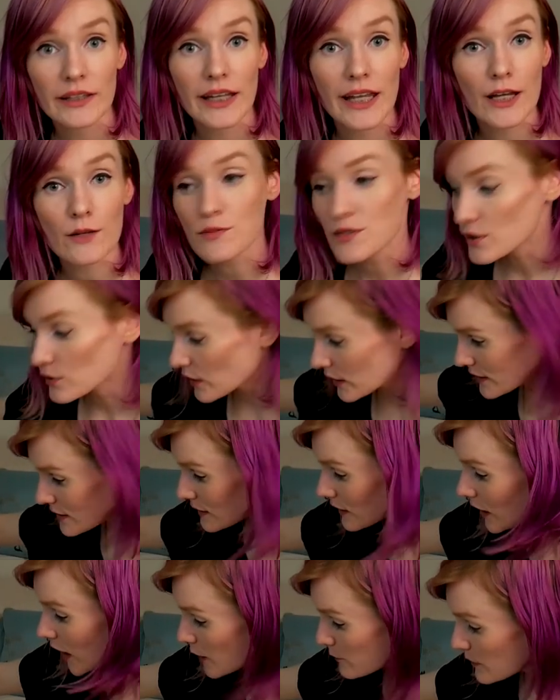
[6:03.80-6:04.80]
The hamster likes
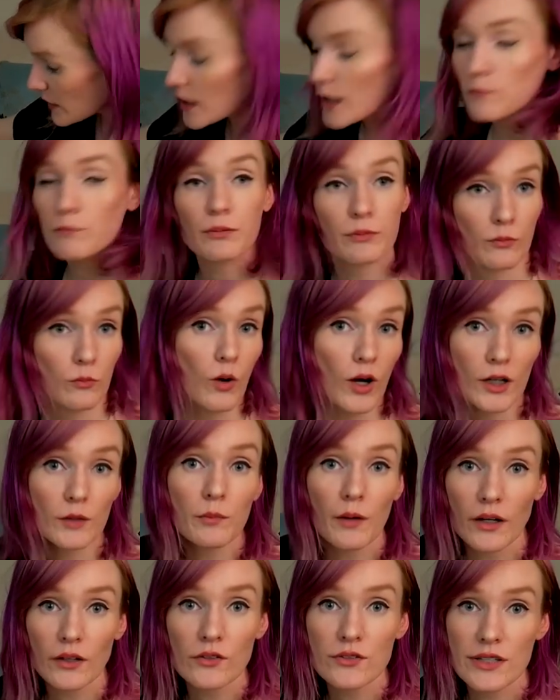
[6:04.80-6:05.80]
climbing up water
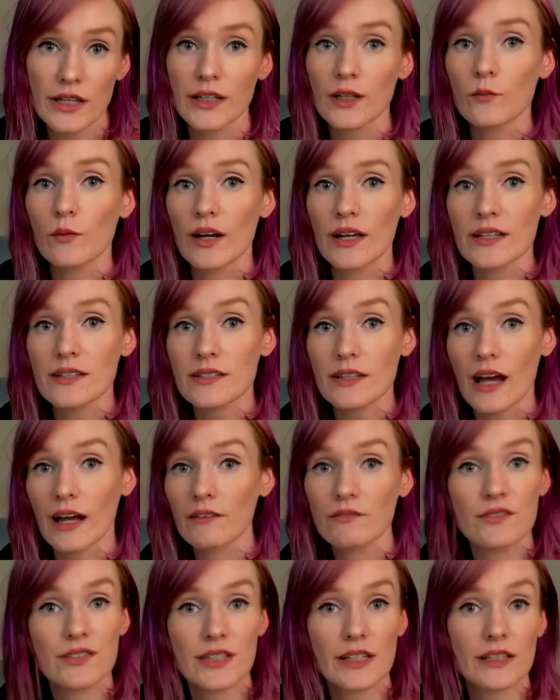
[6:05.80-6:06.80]
bottles anyways.
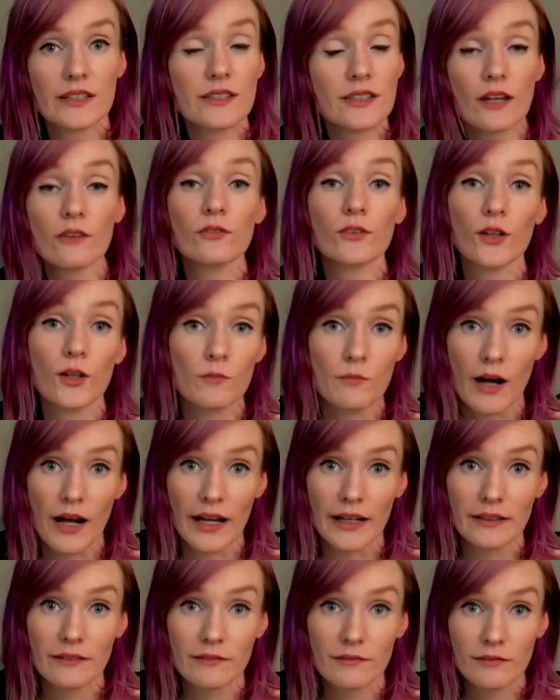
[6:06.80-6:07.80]
I've seen several of
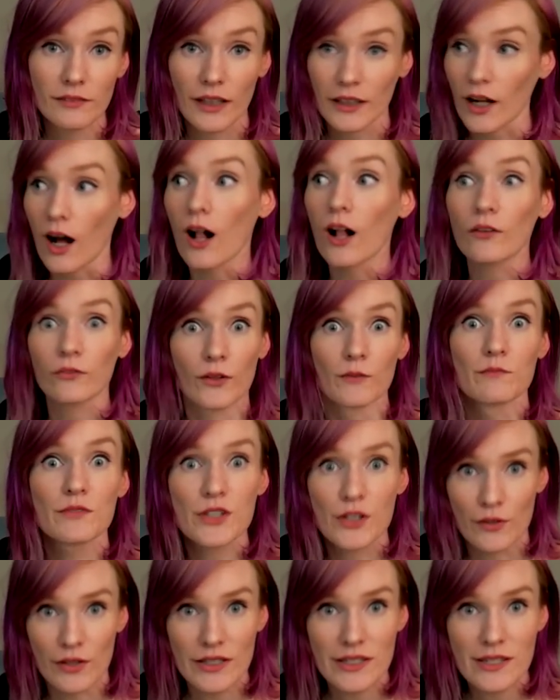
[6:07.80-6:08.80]
mine, like all of them
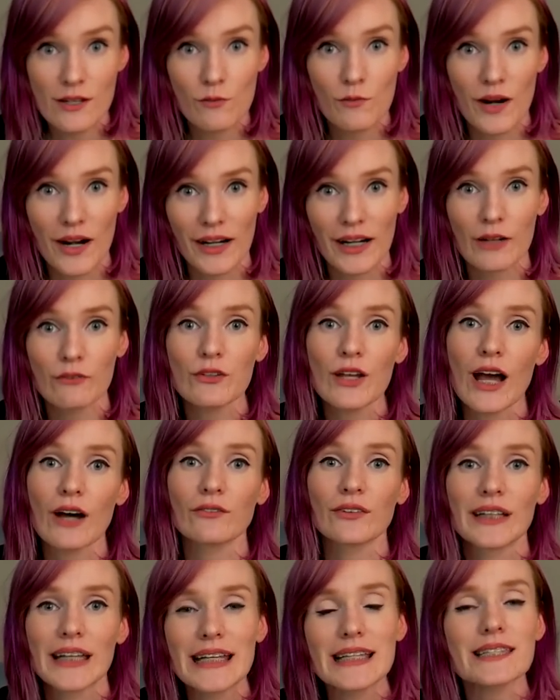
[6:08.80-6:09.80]
do it, where if you have
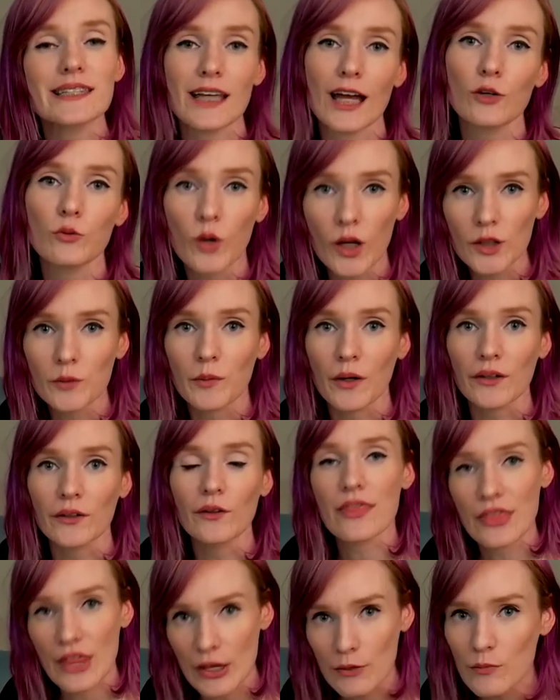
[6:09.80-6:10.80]
an inside water bottle,
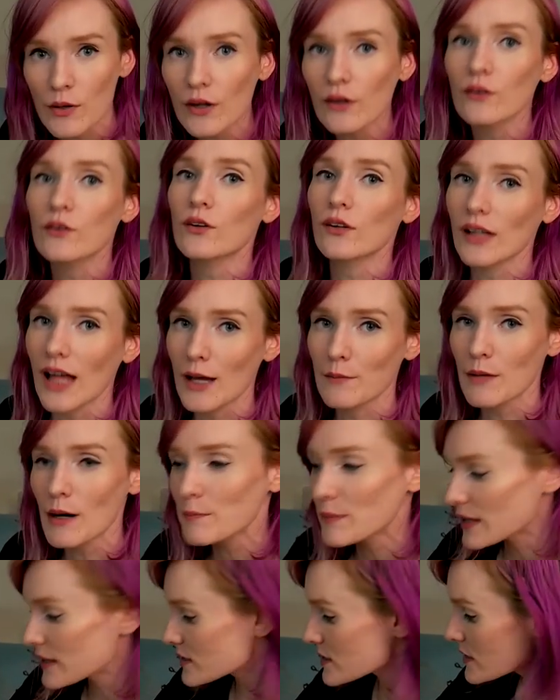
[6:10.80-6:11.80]
they will climb
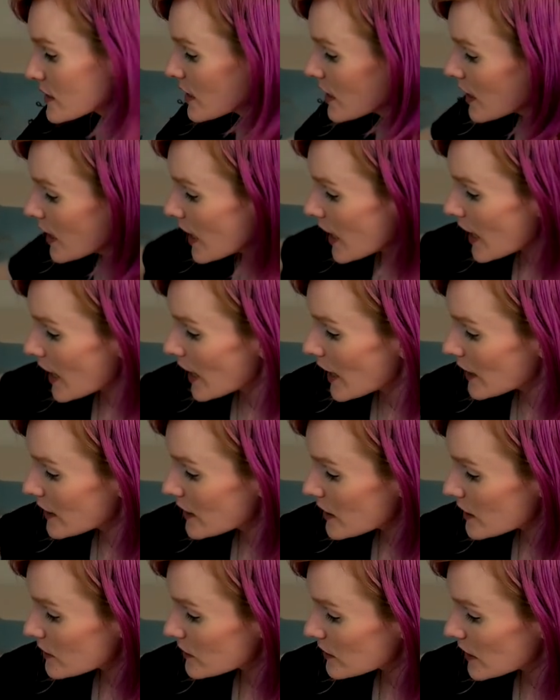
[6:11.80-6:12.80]
up it. And
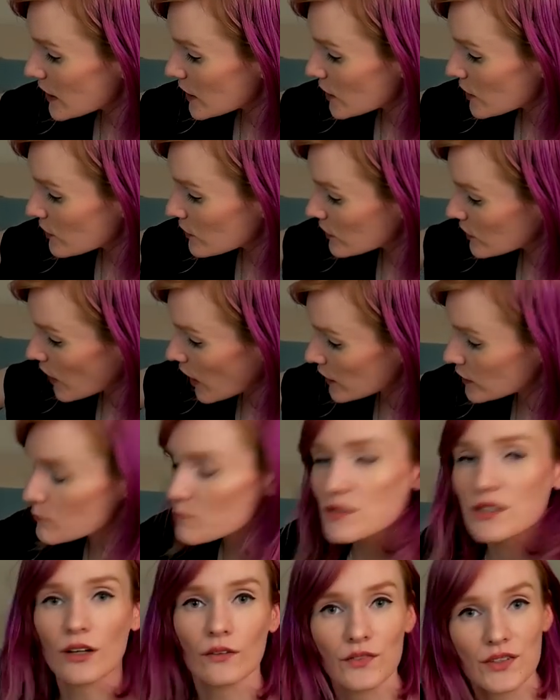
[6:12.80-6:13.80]
they could have got
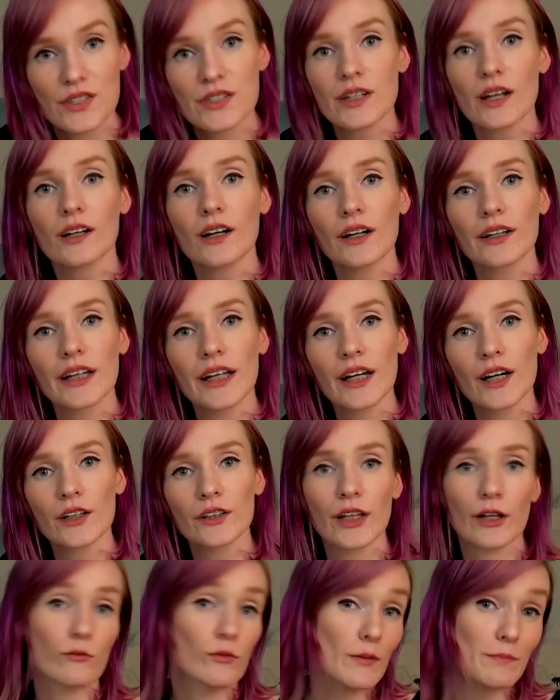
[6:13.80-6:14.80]
themselves stuck on here.
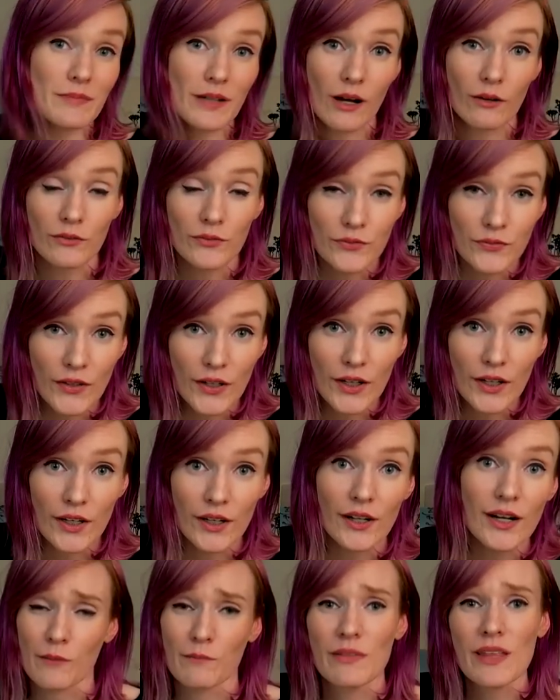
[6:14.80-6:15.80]
They ripped off
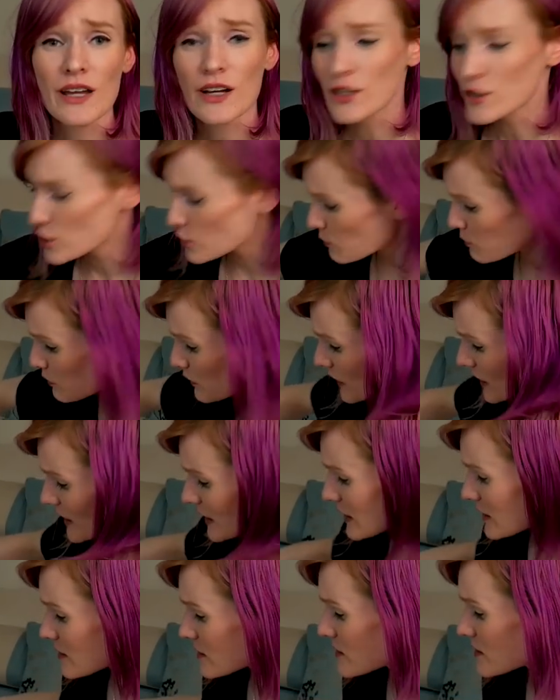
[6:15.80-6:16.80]
fur. So please,